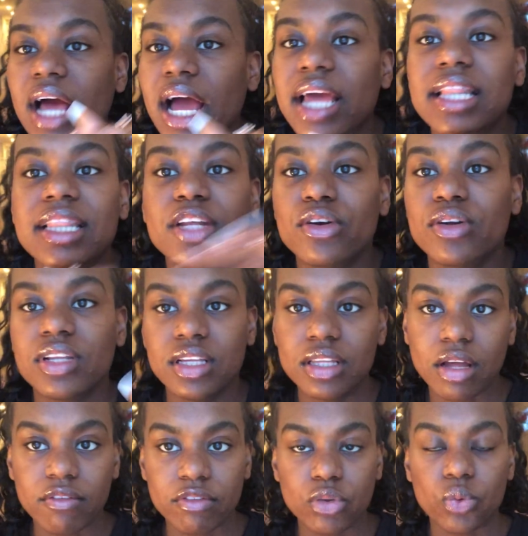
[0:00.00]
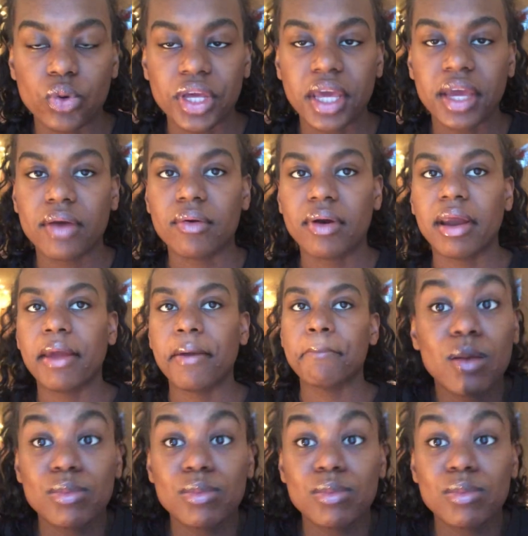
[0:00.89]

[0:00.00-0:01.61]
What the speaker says: I literally love doing it, right?